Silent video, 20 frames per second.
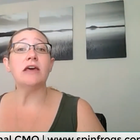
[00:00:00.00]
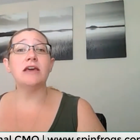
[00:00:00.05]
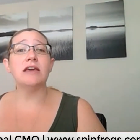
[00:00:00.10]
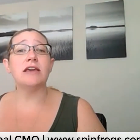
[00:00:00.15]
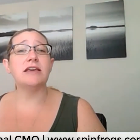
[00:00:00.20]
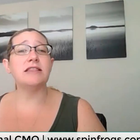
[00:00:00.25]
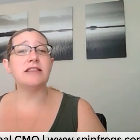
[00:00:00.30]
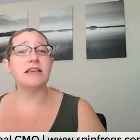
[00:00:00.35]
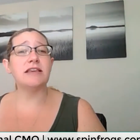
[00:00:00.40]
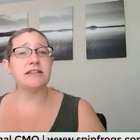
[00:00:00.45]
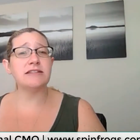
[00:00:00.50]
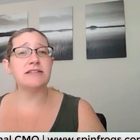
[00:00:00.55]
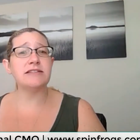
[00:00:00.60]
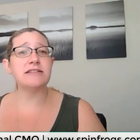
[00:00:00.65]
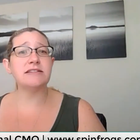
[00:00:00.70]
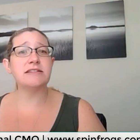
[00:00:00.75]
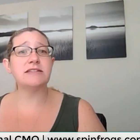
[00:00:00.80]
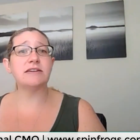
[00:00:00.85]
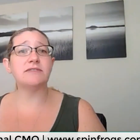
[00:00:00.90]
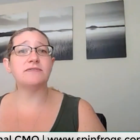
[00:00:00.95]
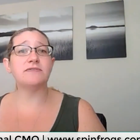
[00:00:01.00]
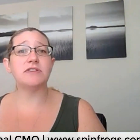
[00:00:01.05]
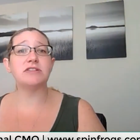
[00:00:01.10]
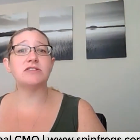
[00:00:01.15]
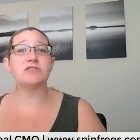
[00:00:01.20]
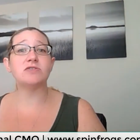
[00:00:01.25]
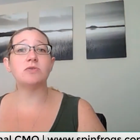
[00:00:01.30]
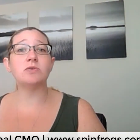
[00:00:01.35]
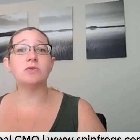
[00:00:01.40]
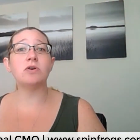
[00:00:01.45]
In the instance of the
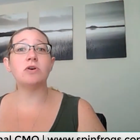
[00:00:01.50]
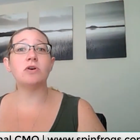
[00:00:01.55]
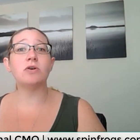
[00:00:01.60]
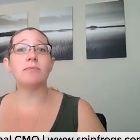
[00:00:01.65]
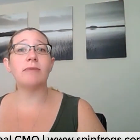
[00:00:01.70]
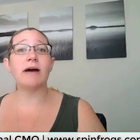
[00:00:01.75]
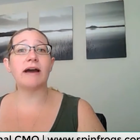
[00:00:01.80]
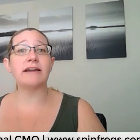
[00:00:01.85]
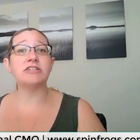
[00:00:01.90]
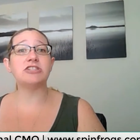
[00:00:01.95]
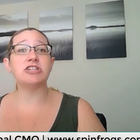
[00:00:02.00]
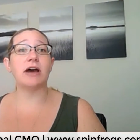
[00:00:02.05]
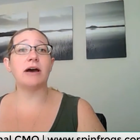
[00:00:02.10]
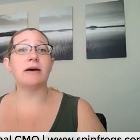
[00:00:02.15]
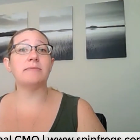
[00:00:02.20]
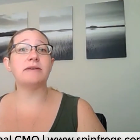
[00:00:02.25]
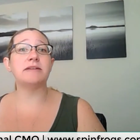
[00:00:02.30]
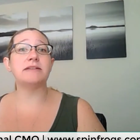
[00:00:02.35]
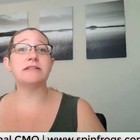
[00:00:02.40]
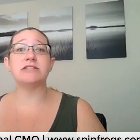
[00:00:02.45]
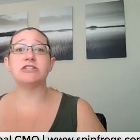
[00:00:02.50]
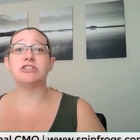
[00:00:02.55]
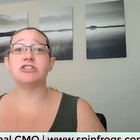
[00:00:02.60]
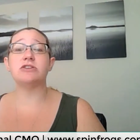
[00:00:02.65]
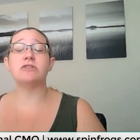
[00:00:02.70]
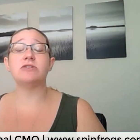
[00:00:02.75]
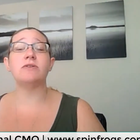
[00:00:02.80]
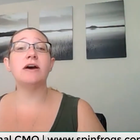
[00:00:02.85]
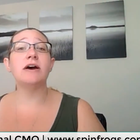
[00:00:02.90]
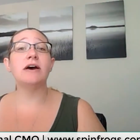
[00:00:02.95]
school, my job is
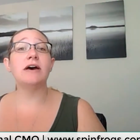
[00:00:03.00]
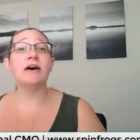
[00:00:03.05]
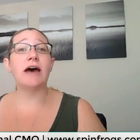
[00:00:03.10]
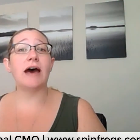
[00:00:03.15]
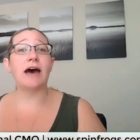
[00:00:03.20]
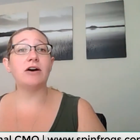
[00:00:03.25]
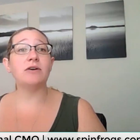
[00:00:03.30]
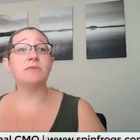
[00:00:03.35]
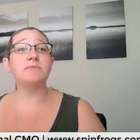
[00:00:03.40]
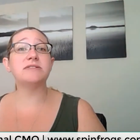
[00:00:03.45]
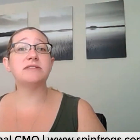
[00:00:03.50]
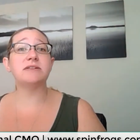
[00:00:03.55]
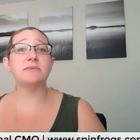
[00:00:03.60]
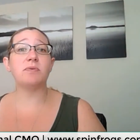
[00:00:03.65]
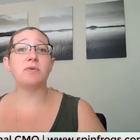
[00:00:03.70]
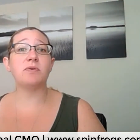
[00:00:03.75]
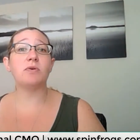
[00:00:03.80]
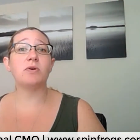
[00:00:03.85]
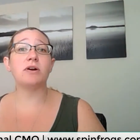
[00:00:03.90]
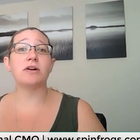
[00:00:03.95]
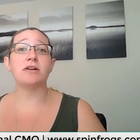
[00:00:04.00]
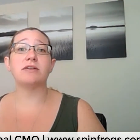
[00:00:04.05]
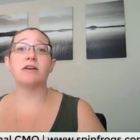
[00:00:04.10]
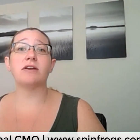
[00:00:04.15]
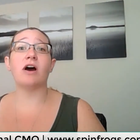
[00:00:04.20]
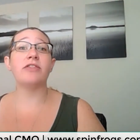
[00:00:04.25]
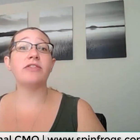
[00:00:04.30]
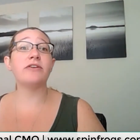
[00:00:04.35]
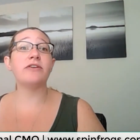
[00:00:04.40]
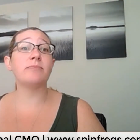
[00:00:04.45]
to help support
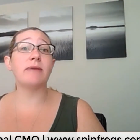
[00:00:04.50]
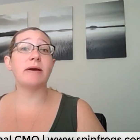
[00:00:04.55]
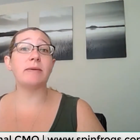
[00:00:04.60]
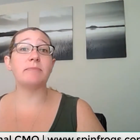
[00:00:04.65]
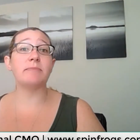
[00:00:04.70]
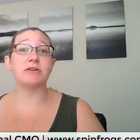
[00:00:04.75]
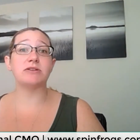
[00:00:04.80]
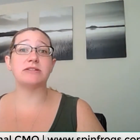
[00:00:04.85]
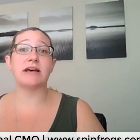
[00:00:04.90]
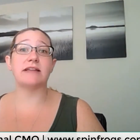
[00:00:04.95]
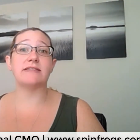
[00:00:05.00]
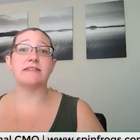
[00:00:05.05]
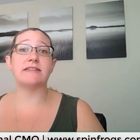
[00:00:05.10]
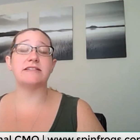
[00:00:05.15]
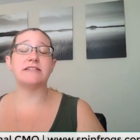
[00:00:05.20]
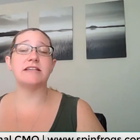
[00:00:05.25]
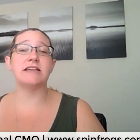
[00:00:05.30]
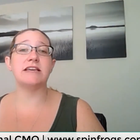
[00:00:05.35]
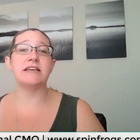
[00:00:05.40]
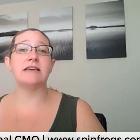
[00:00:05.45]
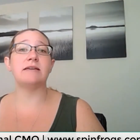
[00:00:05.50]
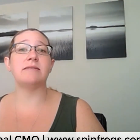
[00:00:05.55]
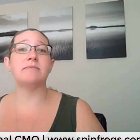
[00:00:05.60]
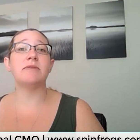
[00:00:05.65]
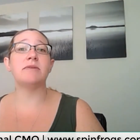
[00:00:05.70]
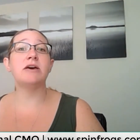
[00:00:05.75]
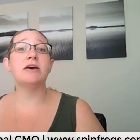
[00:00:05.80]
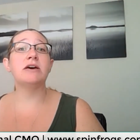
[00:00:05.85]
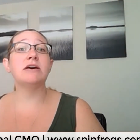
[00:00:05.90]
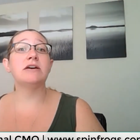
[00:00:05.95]
other members on the team
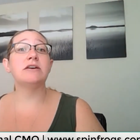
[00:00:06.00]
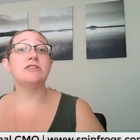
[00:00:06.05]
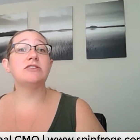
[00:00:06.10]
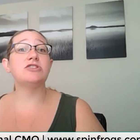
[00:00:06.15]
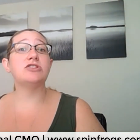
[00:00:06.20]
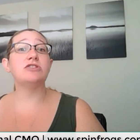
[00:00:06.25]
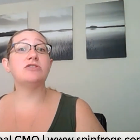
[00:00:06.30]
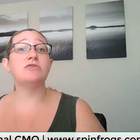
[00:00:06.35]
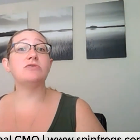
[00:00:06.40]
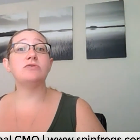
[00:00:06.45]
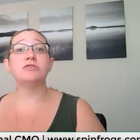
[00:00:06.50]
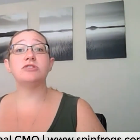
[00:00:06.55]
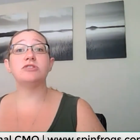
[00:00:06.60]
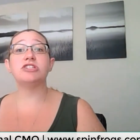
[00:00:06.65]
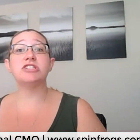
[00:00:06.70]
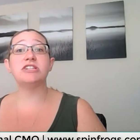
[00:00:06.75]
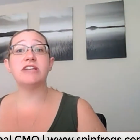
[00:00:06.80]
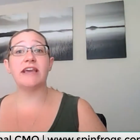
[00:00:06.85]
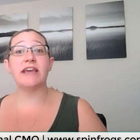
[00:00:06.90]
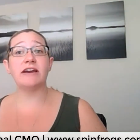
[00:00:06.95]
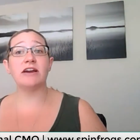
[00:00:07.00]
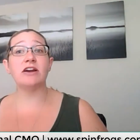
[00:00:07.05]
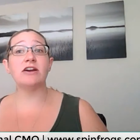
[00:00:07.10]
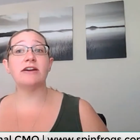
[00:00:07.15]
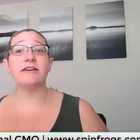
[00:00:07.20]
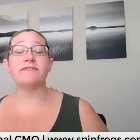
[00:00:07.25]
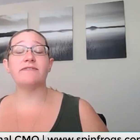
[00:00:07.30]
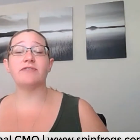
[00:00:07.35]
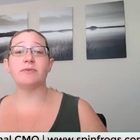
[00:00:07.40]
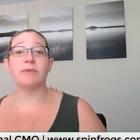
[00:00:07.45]
to share
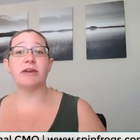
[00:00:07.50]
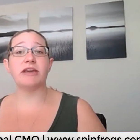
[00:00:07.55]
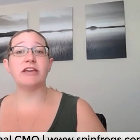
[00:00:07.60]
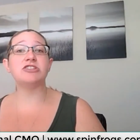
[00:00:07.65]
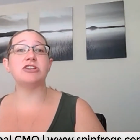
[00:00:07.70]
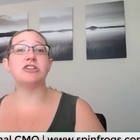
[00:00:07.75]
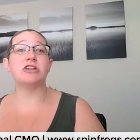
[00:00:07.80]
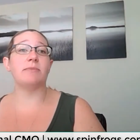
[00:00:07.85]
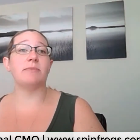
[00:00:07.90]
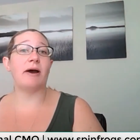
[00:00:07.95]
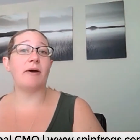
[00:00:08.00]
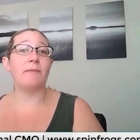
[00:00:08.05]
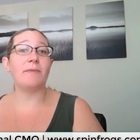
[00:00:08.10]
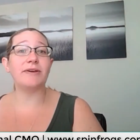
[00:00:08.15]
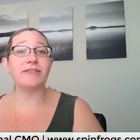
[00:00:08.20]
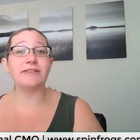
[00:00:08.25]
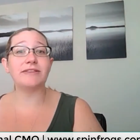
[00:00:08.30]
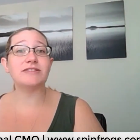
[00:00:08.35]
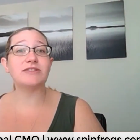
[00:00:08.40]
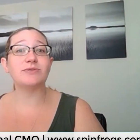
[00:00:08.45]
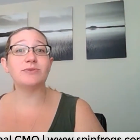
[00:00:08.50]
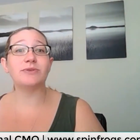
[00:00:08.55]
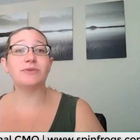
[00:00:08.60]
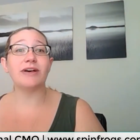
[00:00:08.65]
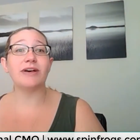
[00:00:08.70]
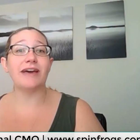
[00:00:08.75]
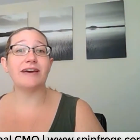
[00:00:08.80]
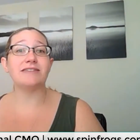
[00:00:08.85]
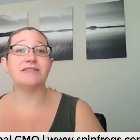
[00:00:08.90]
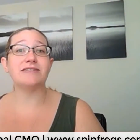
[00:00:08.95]
information about what the school
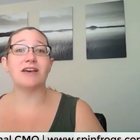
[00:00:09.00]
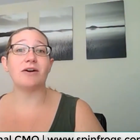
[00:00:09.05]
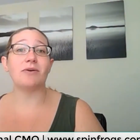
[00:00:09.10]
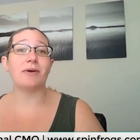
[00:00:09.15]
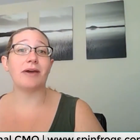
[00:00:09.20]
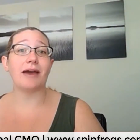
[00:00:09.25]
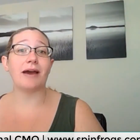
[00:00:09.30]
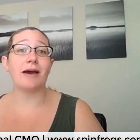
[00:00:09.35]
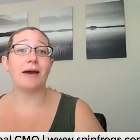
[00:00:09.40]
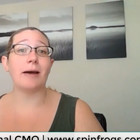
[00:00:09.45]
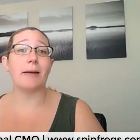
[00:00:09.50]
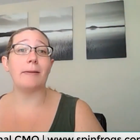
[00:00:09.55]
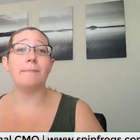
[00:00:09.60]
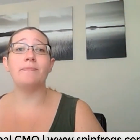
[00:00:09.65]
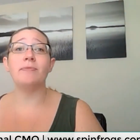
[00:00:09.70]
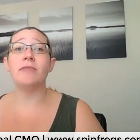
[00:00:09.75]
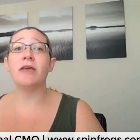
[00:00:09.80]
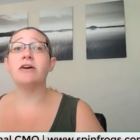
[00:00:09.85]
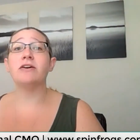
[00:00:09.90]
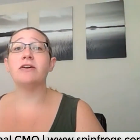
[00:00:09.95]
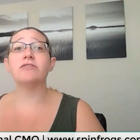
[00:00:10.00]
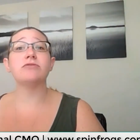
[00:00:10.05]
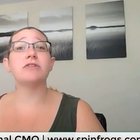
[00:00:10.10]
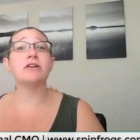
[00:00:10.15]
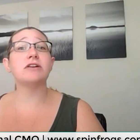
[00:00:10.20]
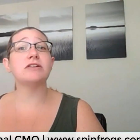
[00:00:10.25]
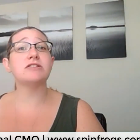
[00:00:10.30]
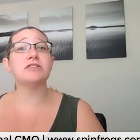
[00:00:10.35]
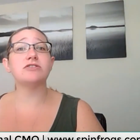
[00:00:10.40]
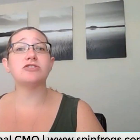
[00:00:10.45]
has going on through
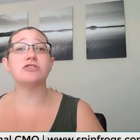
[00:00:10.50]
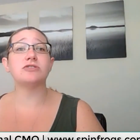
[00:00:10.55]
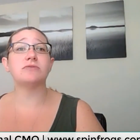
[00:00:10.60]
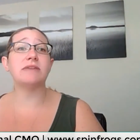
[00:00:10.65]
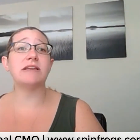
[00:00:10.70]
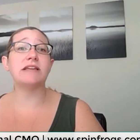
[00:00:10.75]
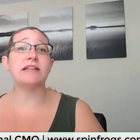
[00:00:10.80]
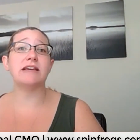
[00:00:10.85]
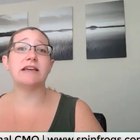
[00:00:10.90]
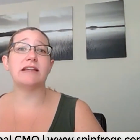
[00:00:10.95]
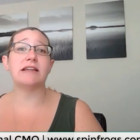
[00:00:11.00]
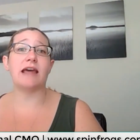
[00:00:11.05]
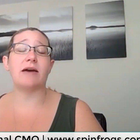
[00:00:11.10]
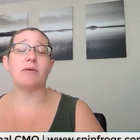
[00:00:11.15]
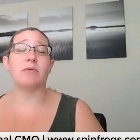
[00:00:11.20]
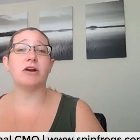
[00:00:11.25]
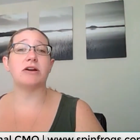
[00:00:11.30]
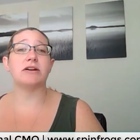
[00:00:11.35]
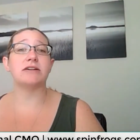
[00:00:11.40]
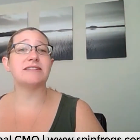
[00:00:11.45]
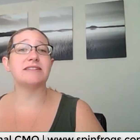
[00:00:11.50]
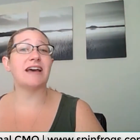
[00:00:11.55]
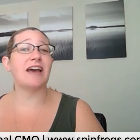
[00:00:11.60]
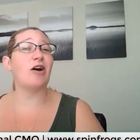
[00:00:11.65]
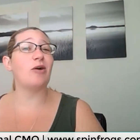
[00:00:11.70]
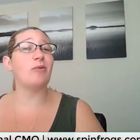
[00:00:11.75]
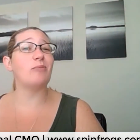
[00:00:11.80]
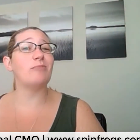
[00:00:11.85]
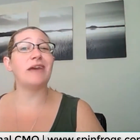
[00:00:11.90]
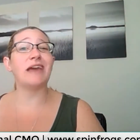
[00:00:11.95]
our social media networks,
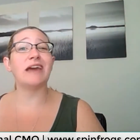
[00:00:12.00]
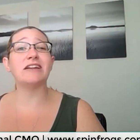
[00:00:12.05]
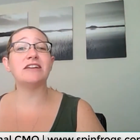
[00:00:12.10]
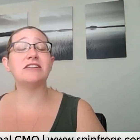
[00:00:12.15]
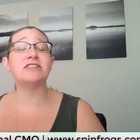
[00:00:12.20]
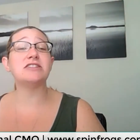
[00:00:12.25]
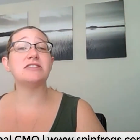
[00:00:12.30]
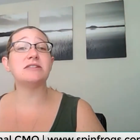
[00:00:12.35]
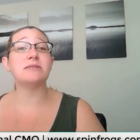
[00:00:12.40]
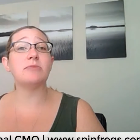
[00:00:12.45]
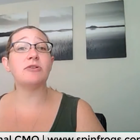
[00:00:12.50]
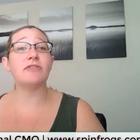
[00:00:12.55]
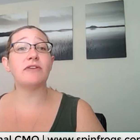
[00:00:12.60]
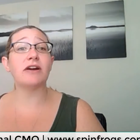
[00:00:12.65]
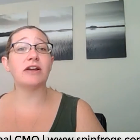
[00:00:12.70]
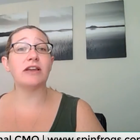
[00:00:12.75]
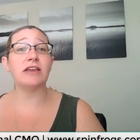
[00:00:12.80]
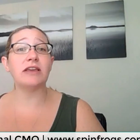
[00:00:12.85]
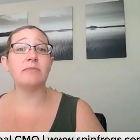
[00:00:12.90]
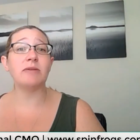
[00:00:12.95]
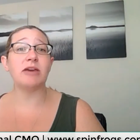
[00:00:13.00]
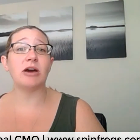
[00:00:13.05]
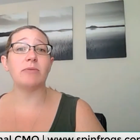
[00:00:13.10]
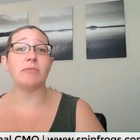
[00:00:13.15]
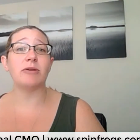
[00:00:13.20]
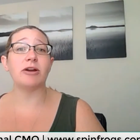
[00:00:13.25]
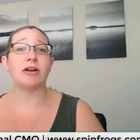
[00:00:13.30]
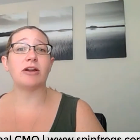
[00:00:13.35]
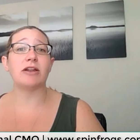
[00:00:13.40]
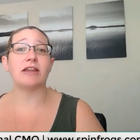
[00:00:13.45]
help manage some of our email
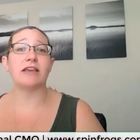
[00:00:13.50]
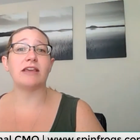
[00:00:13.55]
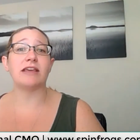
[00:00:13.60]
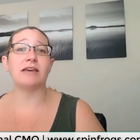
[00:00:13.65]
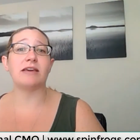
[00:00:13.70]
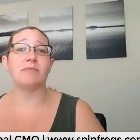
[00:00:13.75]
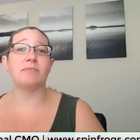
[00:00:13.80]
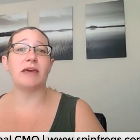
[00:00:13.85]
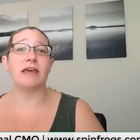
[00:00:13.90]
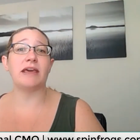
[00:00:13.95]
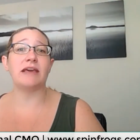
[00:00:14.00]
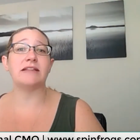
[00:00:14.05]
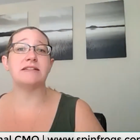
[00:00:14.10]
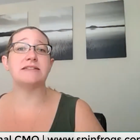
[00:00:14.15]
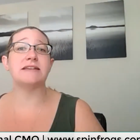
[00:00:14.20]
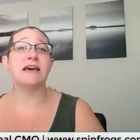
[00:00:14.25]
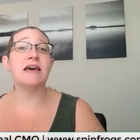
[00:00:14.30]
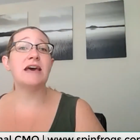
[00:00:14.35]
marketing campaigns,